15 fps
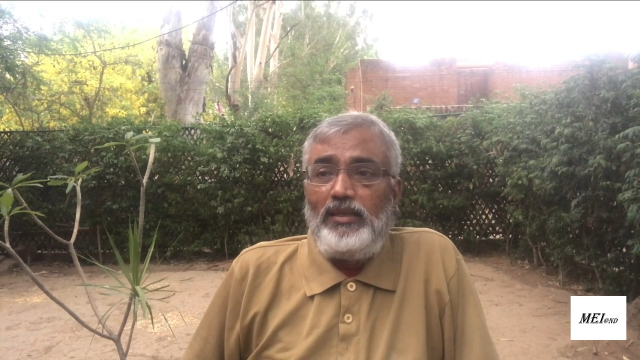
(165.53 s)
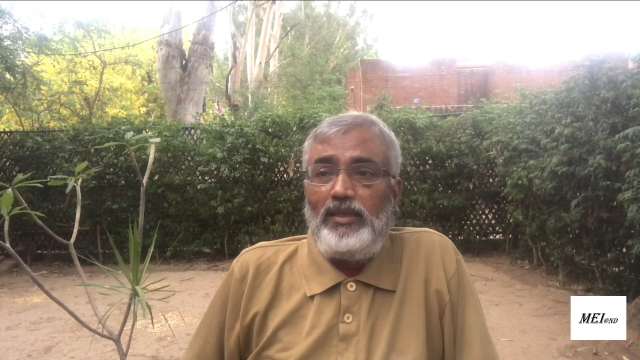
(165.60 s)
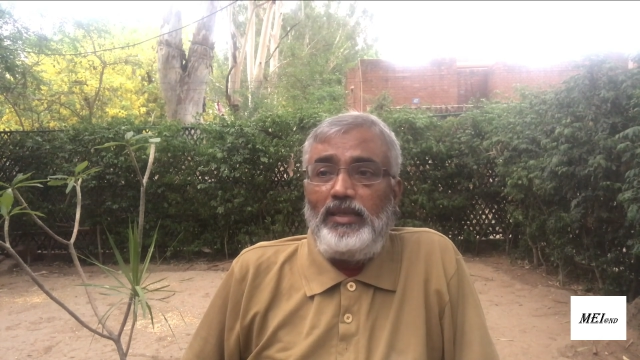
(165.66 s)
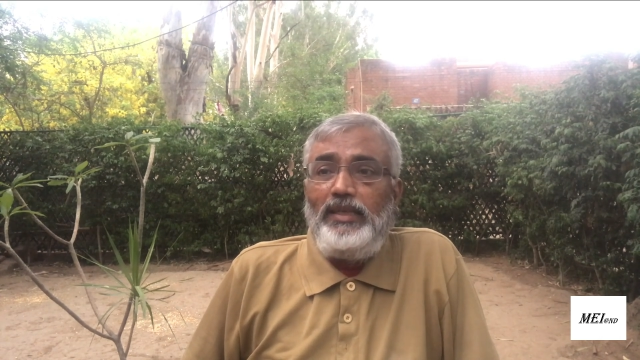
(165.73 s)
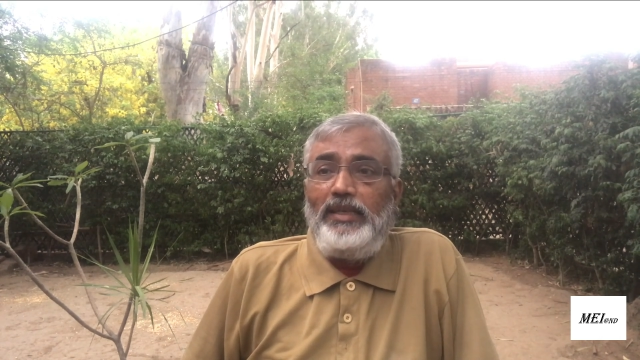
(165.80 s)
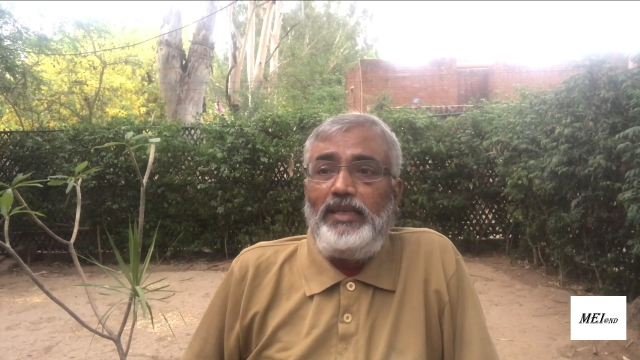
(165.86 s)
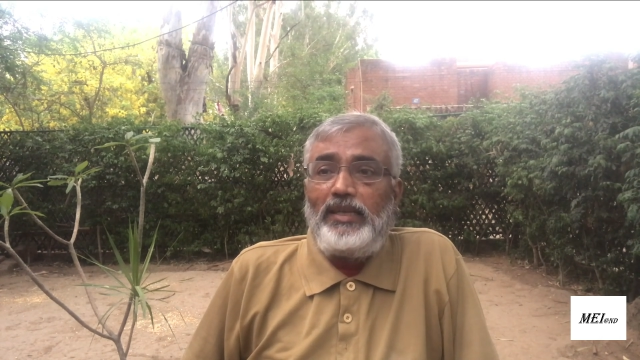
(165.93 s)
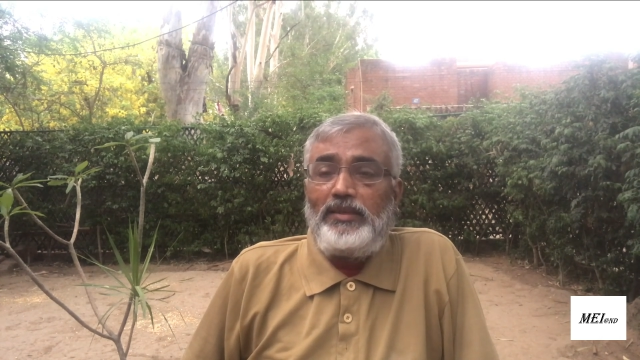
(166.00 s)

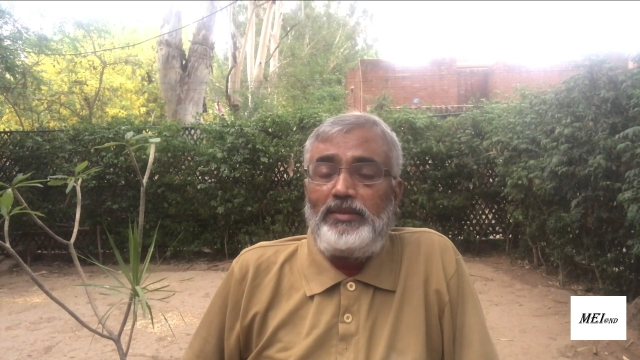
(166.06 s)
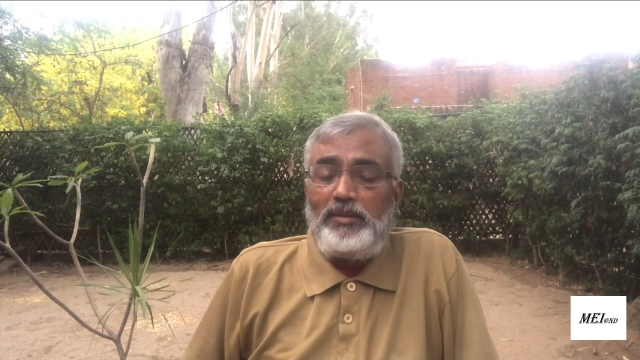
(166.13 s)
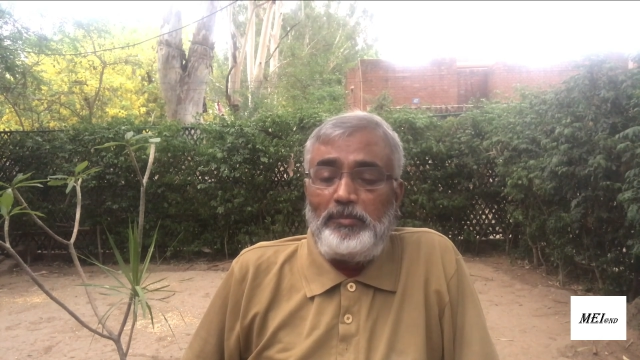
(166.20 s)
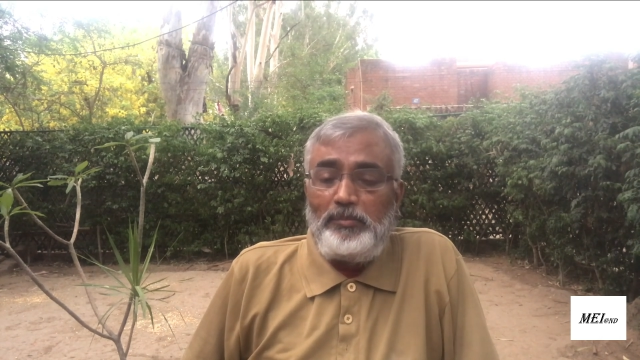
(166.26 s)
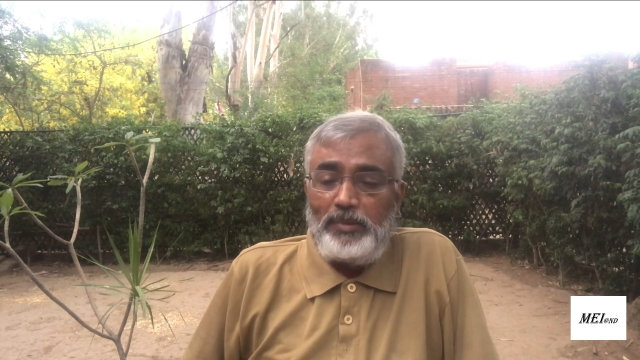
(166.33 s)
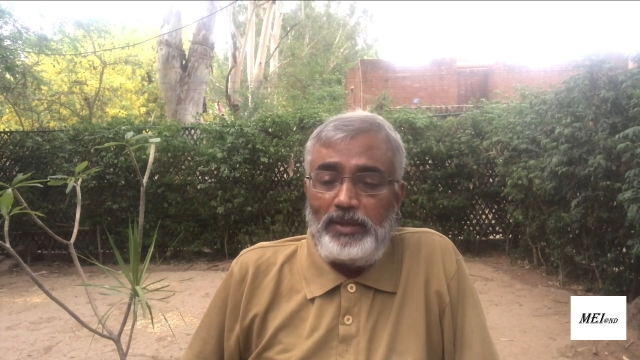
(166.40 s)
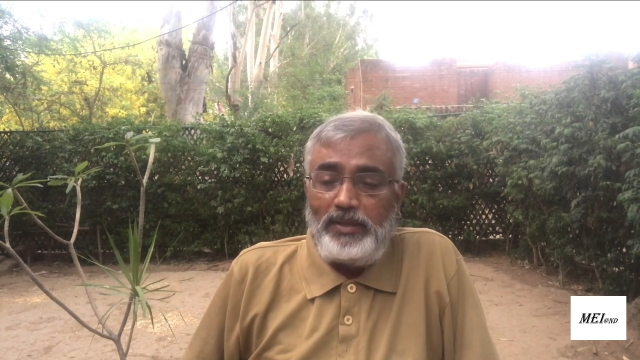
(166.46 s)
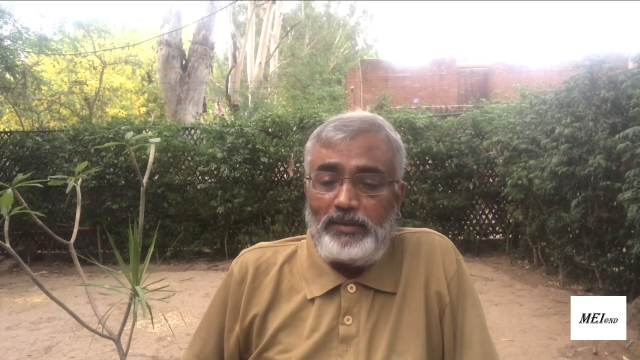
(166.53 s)
India
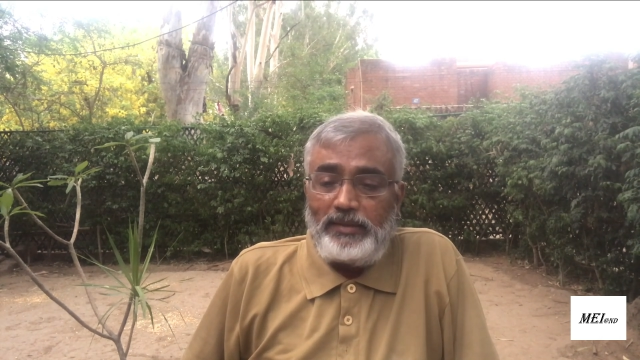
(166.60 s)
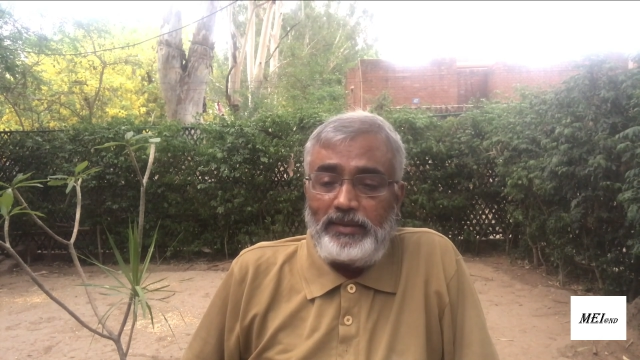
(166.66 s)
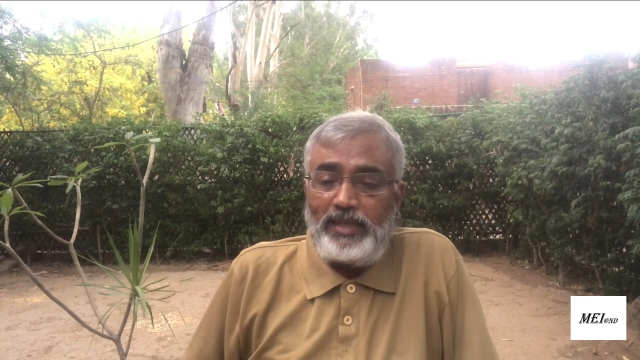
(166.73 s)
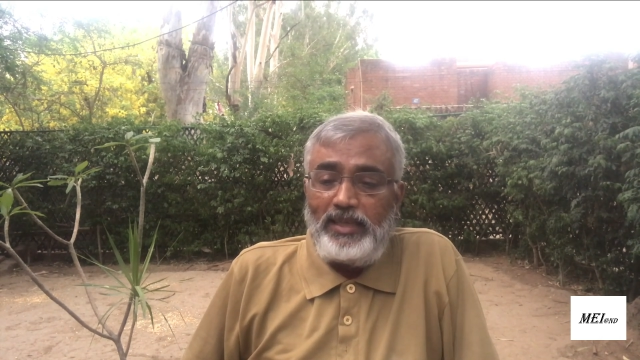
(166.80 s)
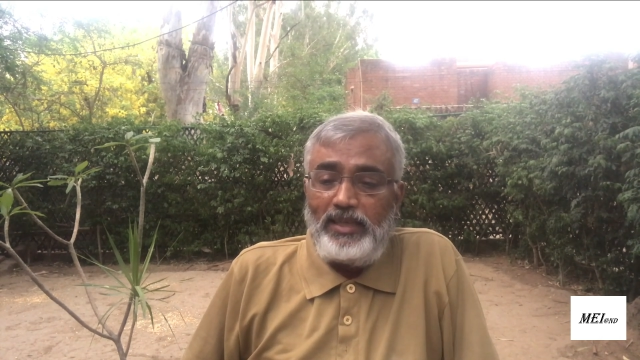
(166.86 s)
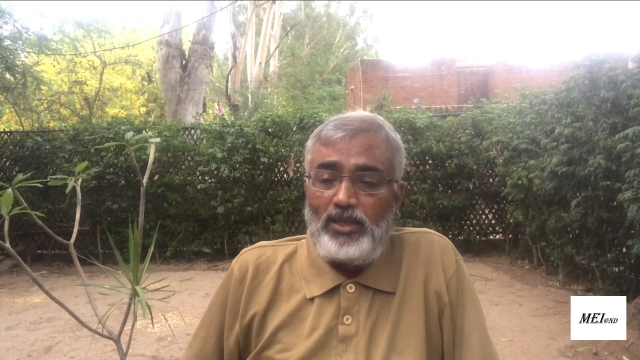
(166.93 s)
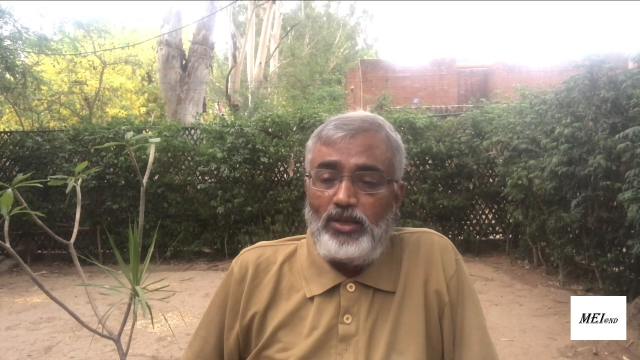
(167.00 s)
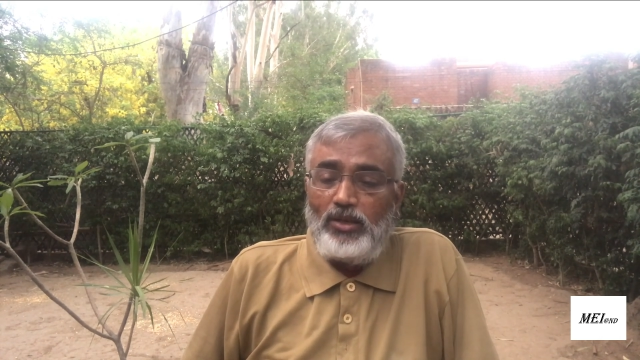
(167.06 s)
simply
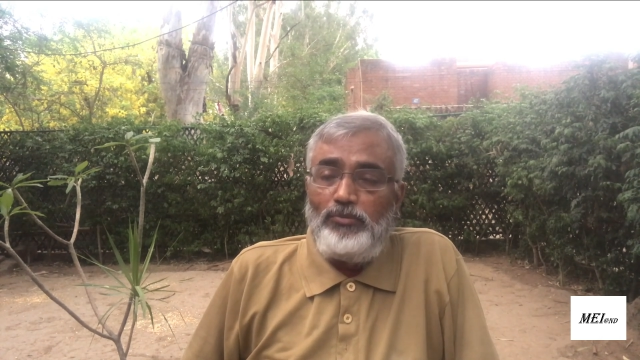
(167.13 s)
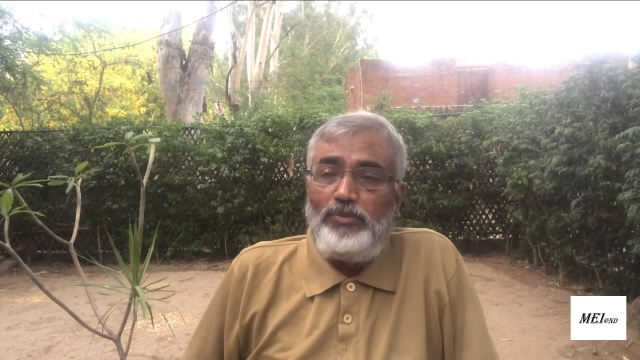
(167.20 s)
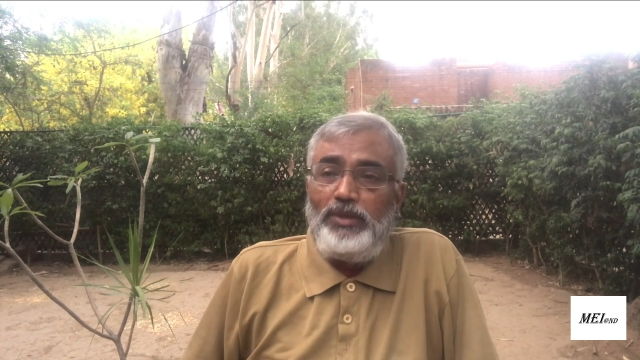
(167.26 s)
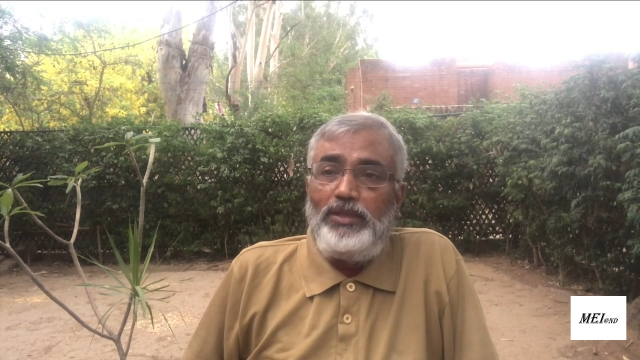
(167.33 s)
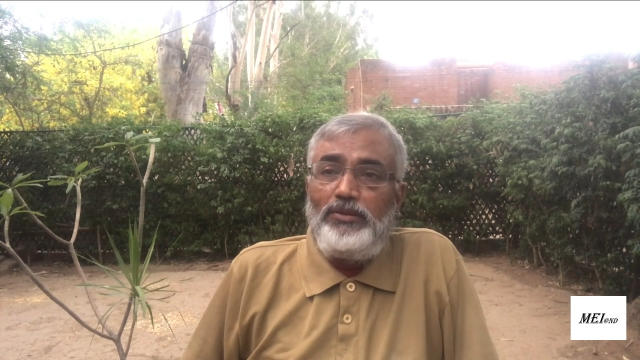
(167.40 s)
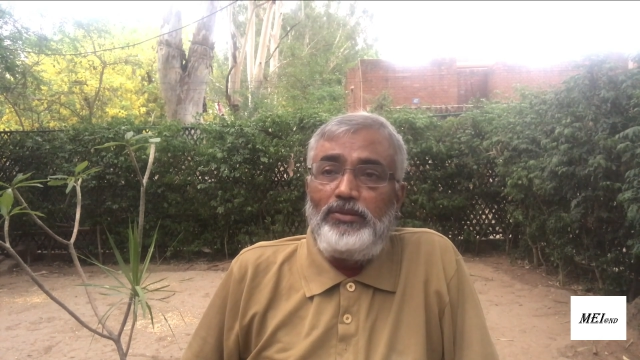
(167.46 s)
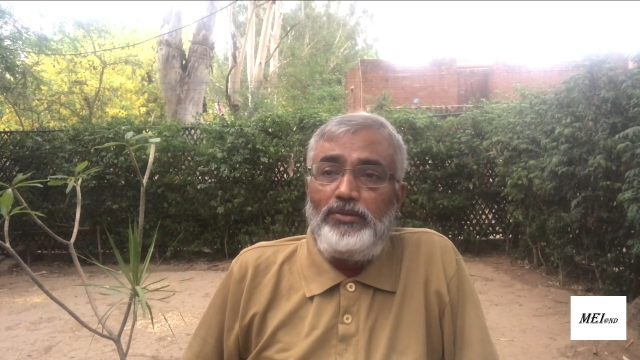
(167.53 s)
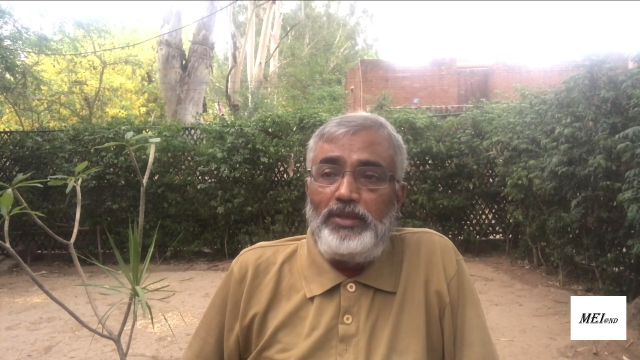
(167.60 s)
said,
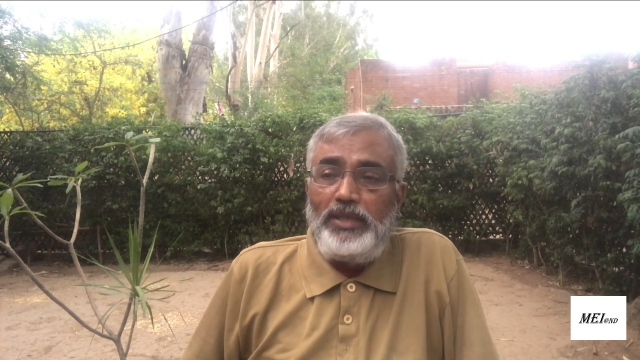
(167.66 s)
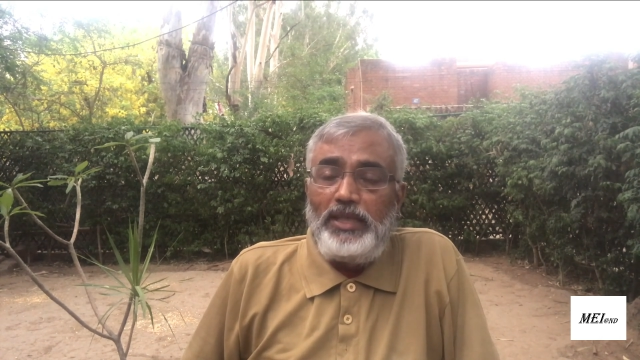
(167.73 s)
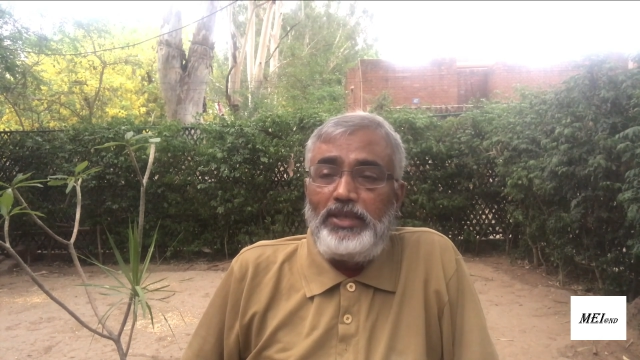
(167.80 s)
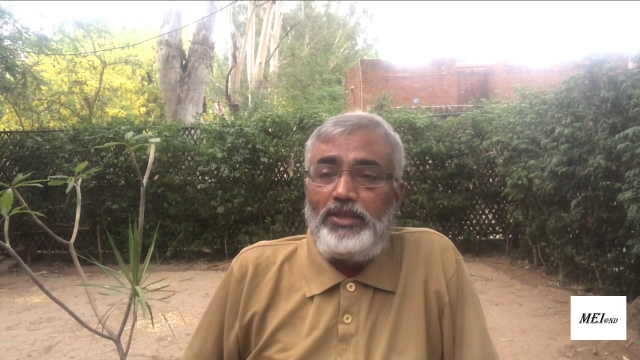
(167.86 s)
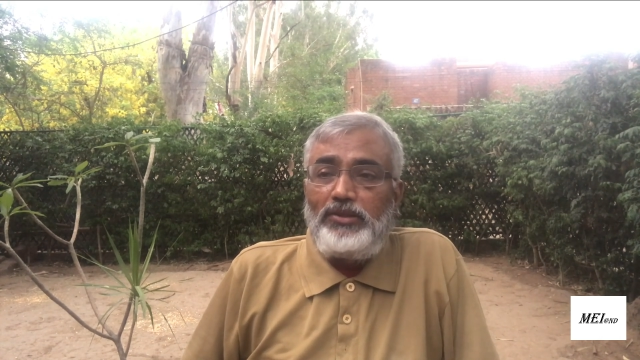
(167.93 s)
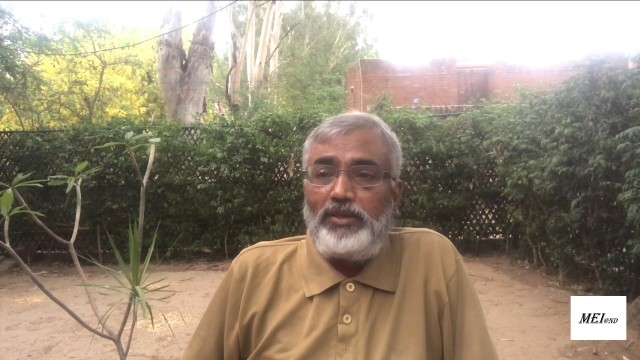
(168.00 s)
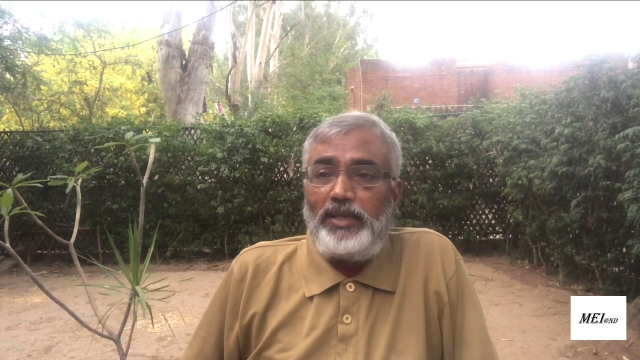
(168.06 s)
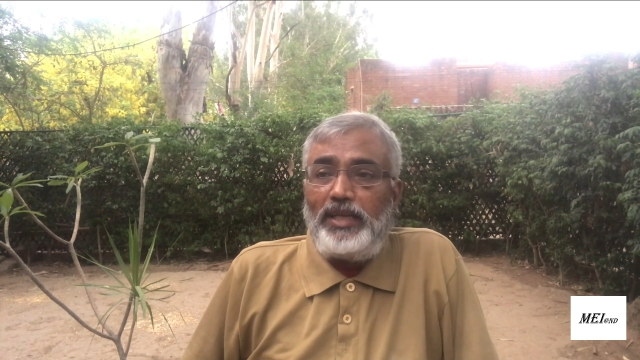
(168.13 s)
we
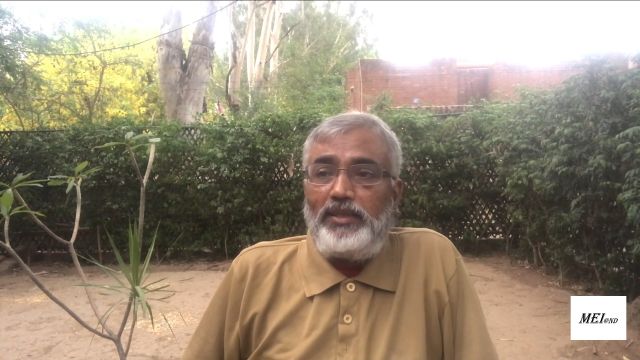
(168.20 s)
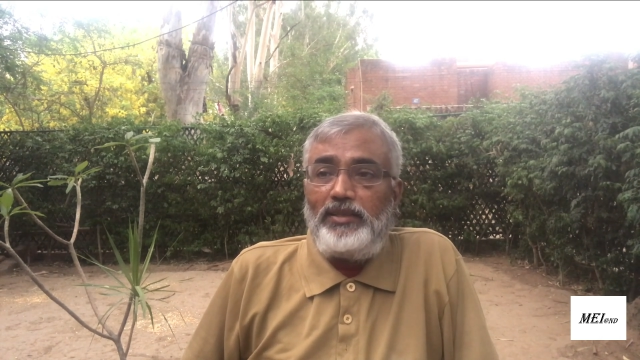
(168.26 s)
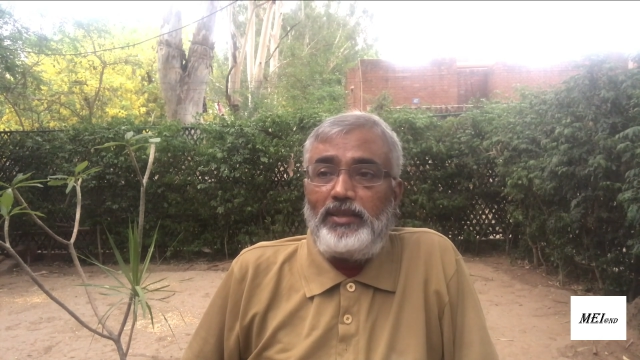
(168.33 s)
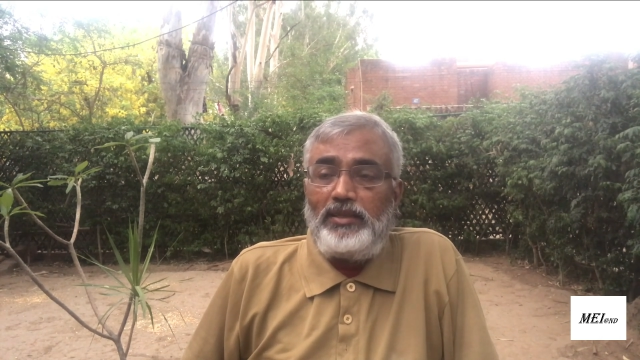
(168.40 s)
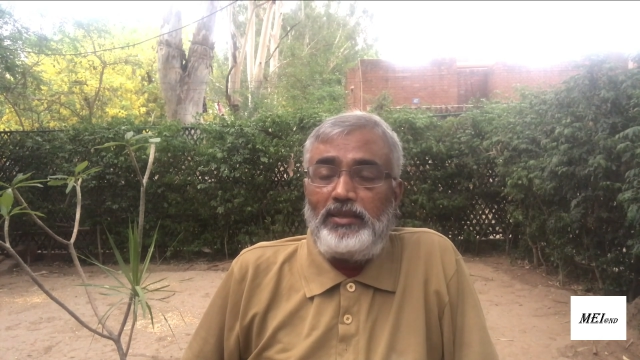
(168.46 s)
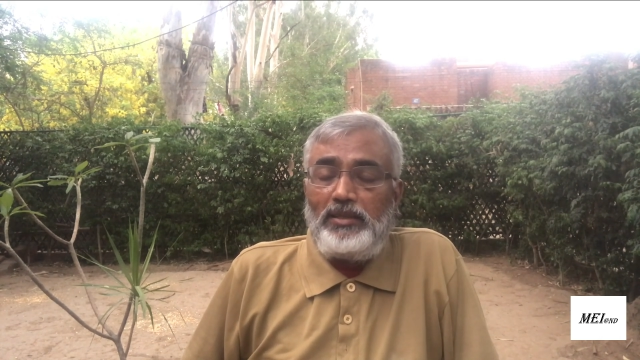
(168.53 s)
reiterated